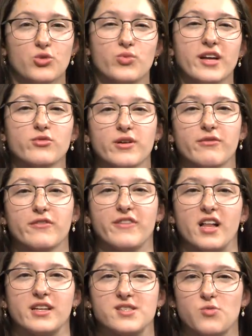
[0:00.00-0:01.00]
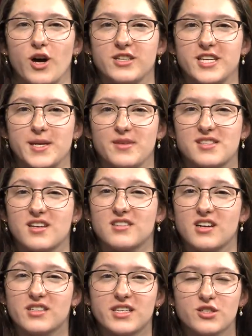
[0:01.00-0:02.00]
The Red River Valley SWAT team is
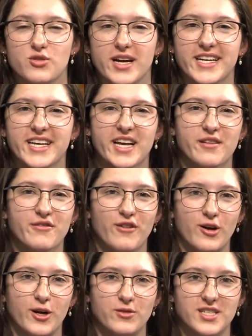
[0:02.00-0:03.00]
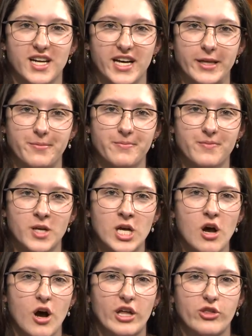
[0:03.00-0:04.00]
conducting training in Fargo tonight.
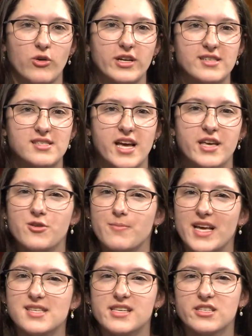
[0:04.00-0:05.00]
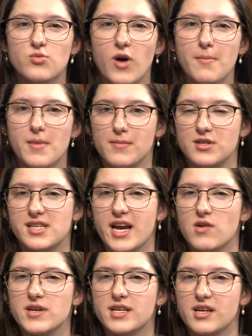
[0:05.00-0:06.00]
Authorities say you may see SWAT members
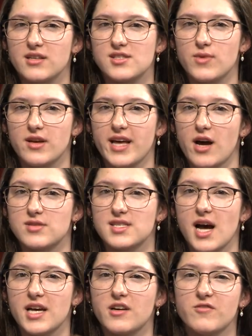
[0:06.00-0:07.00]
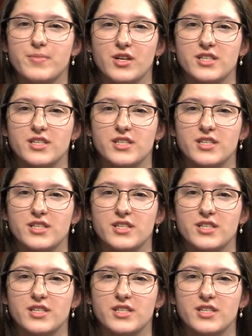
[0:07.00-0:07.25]
carrying guns around the outside of